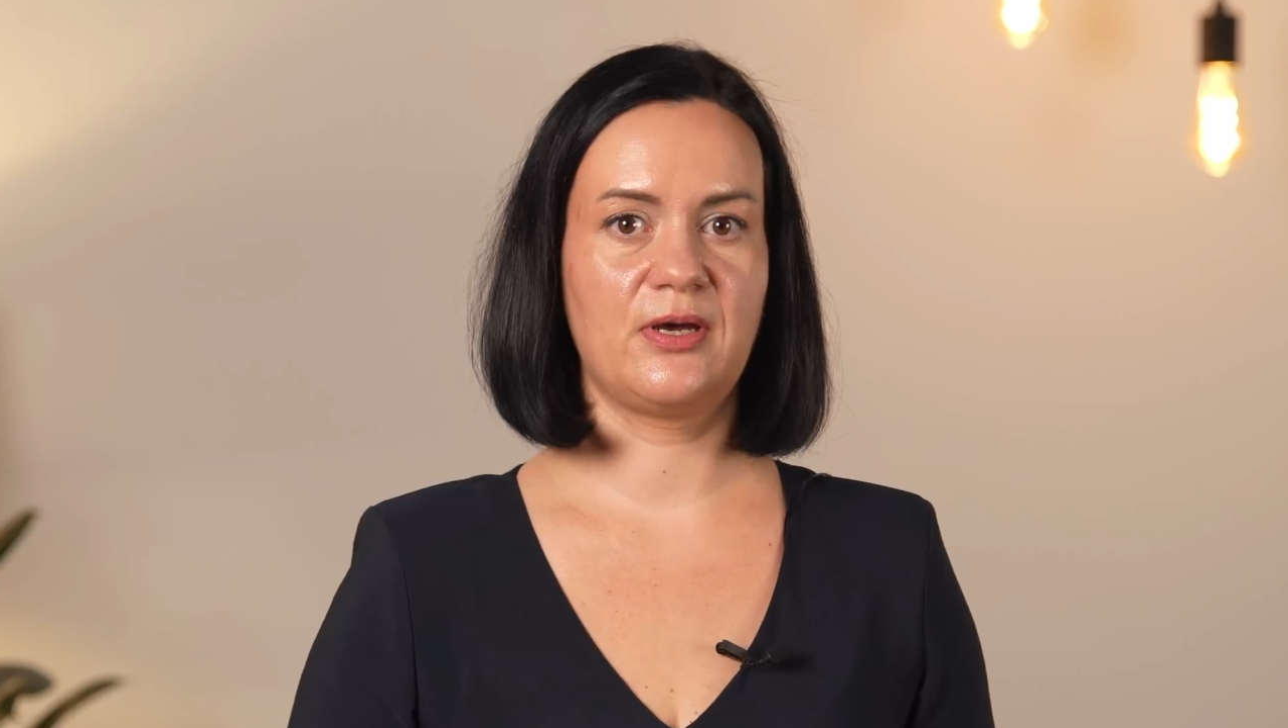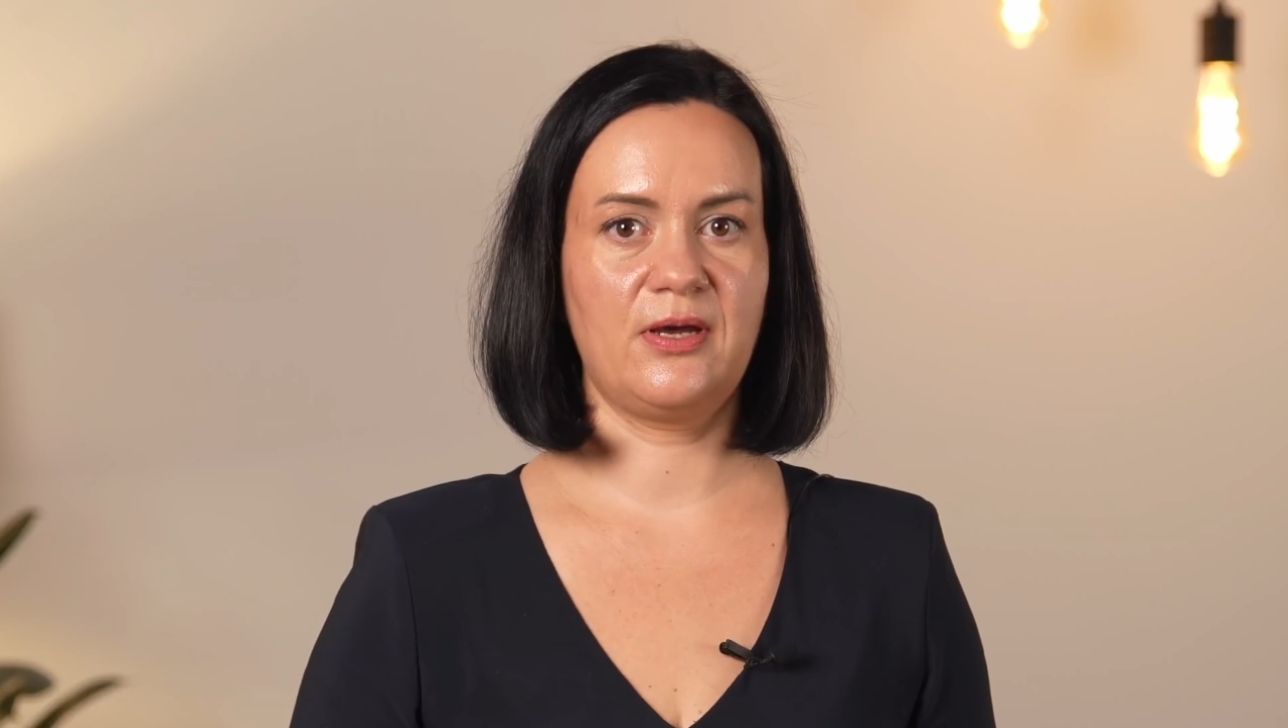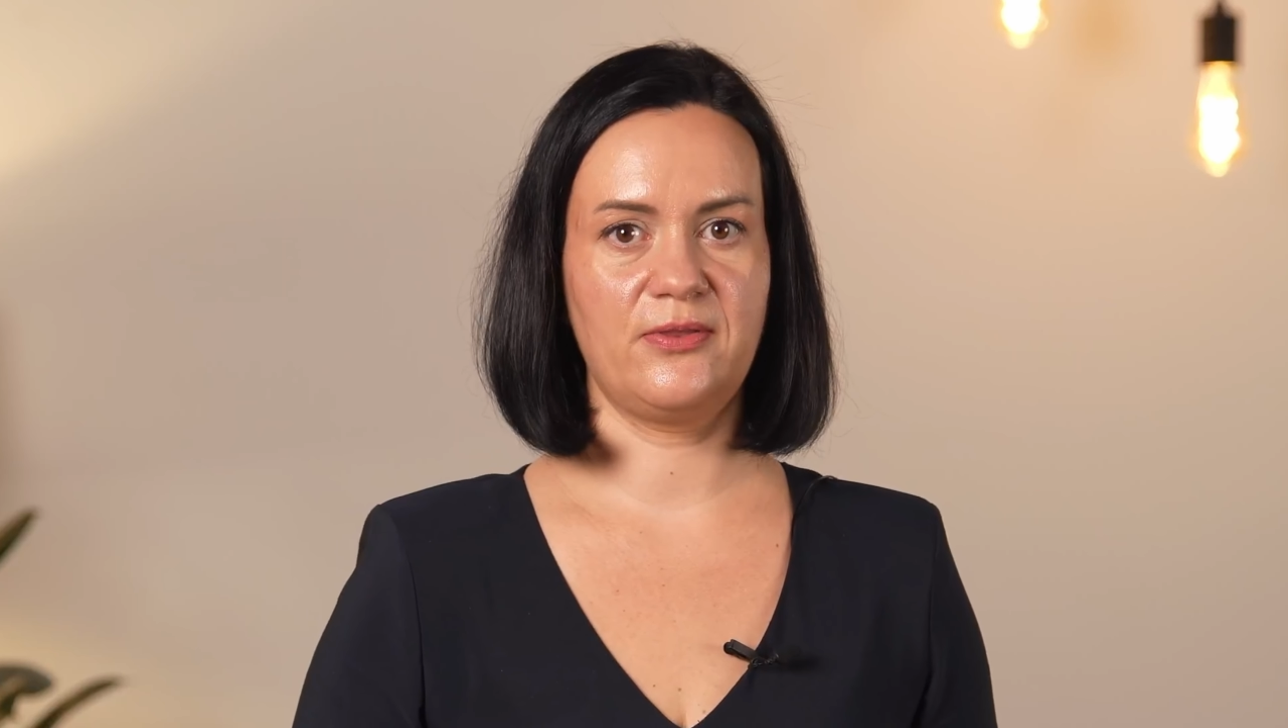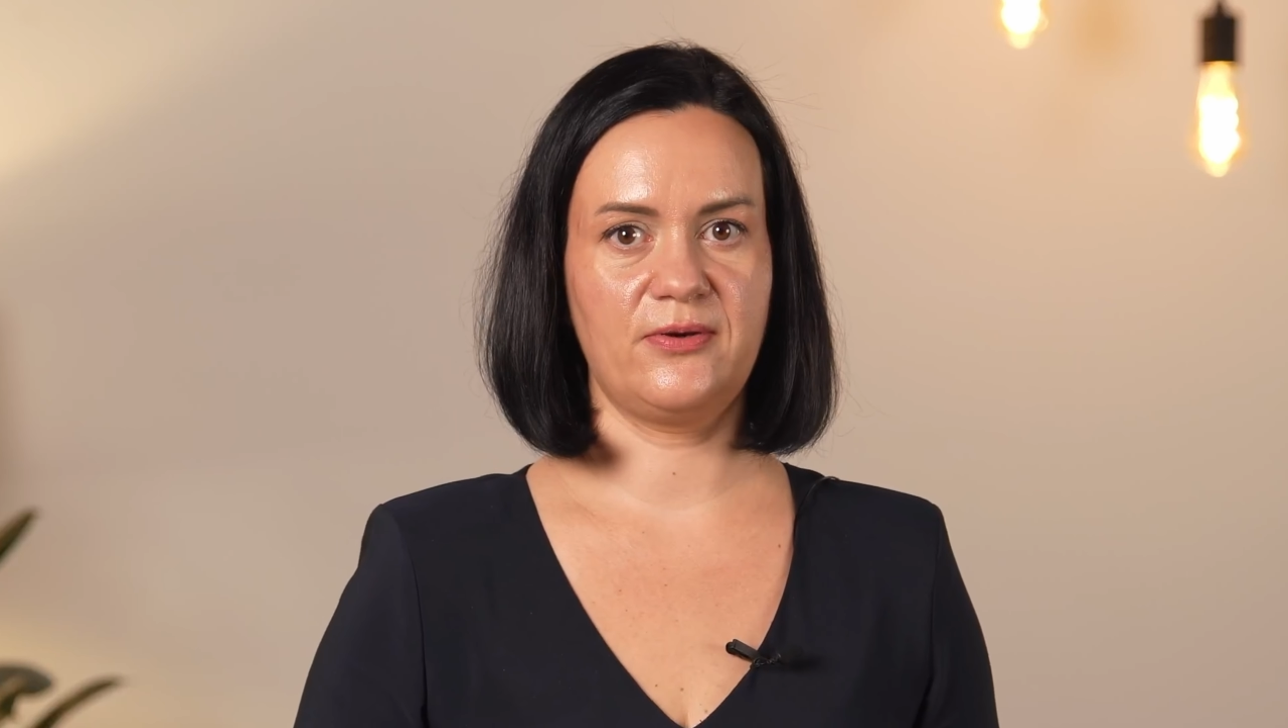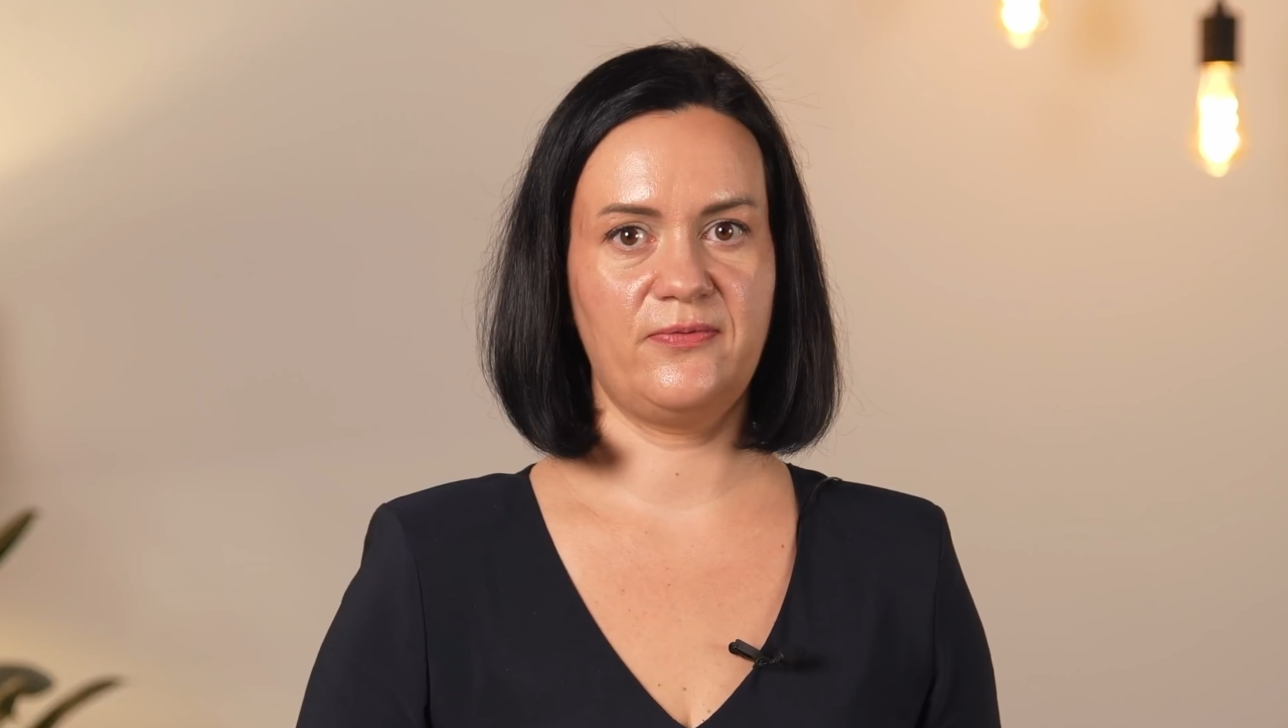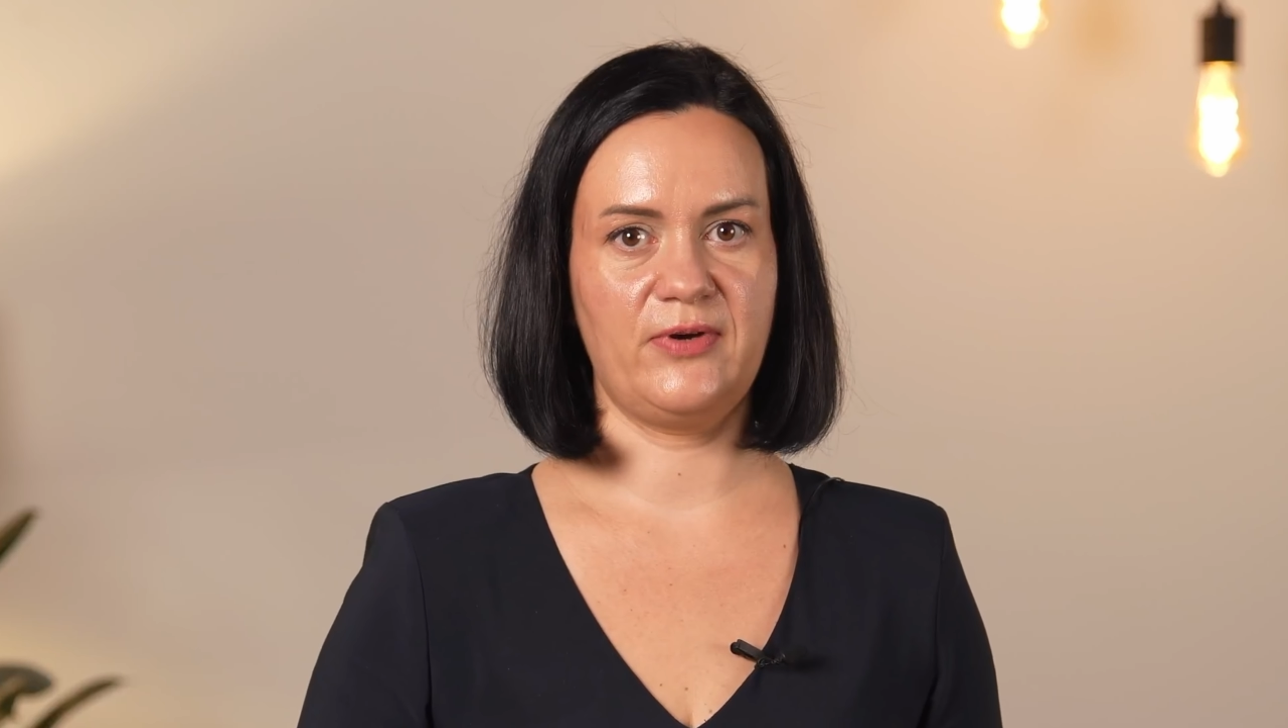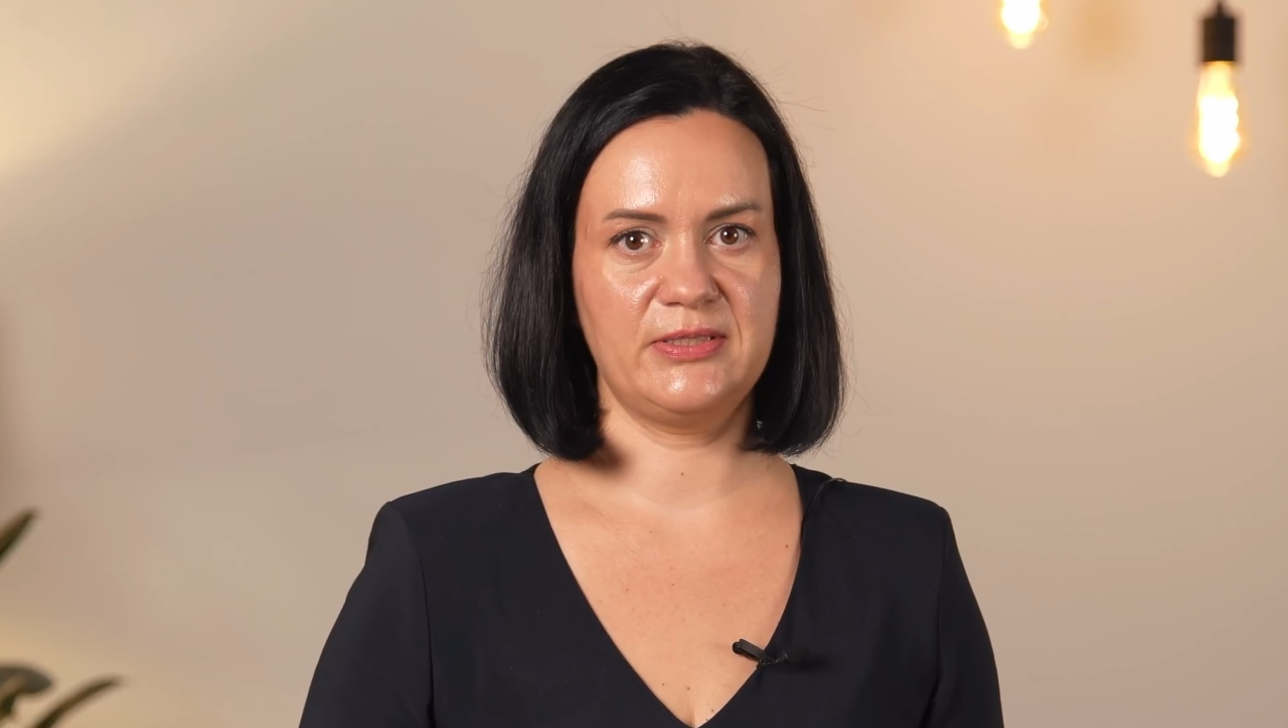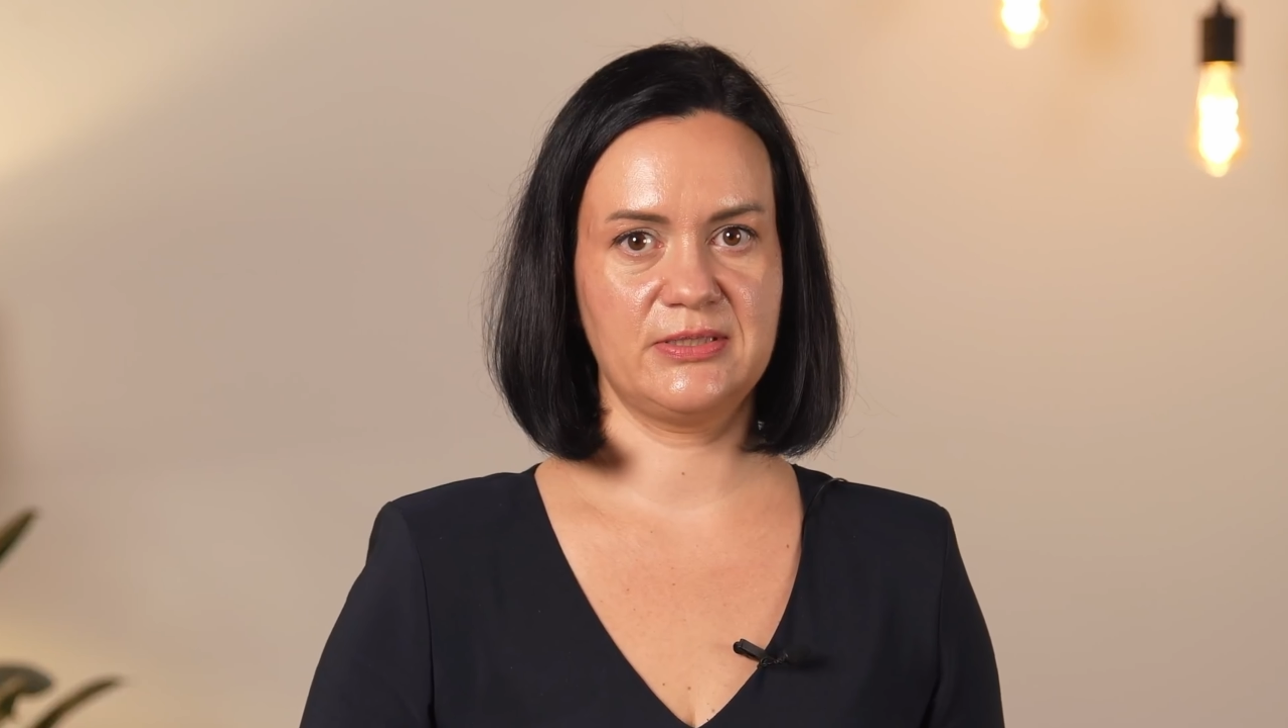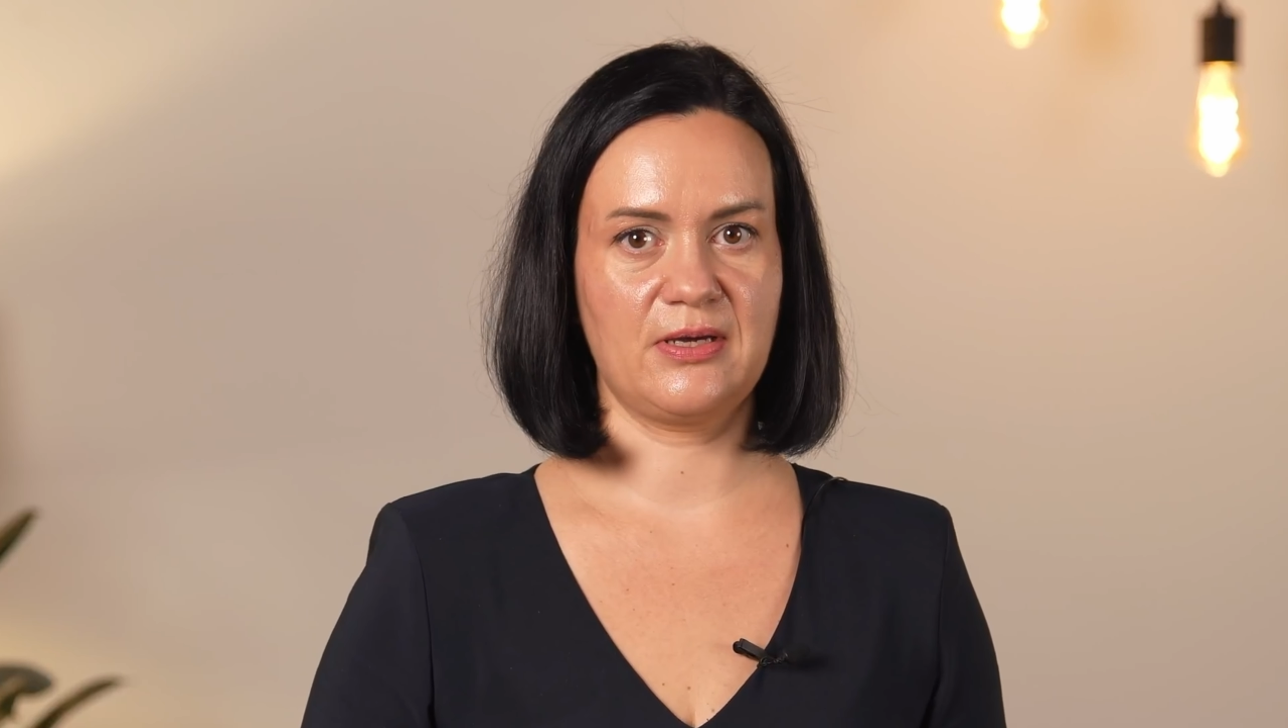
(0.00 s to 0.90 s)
other funds